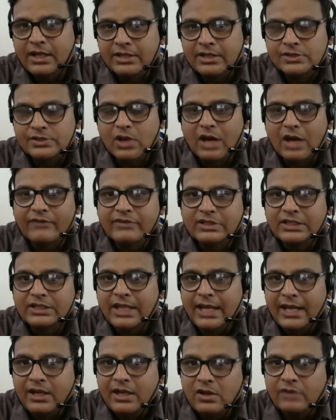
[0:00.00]
so after the
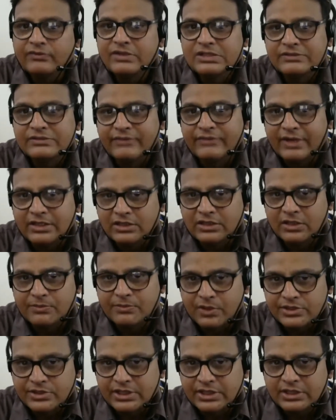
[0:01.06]
end of this 1 year
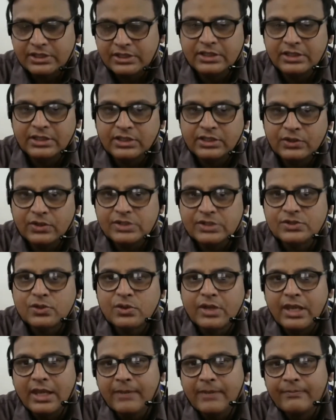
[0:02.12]
project,
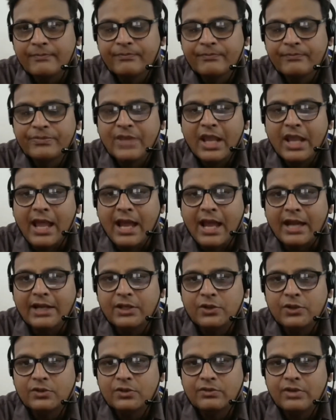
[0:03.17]
UNESCO came, and
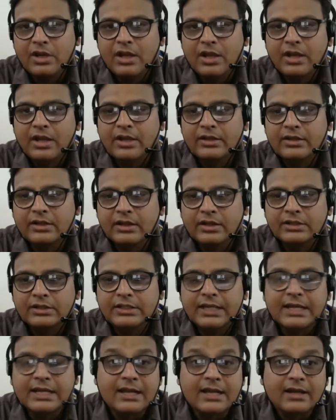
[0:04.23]
they
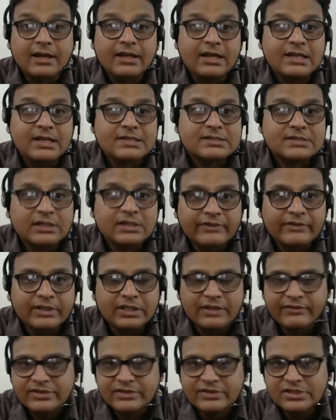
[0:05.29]
conducted a survey.
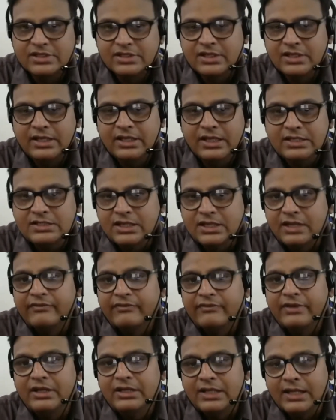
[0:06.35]
They visited each and
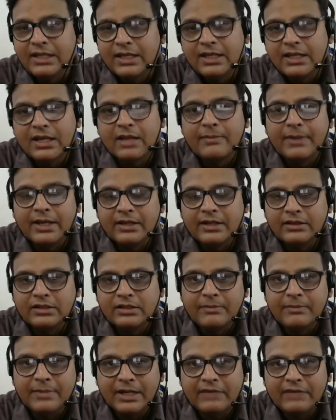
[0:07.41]
every teleclub, and they
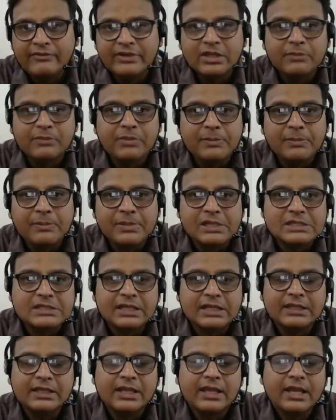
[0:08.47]
met with the peoples,
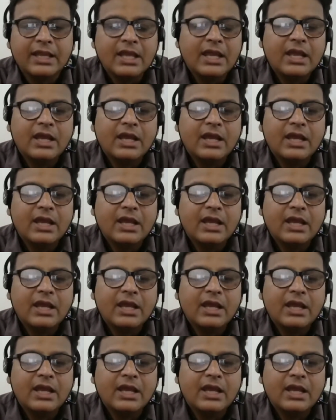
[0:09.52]
and they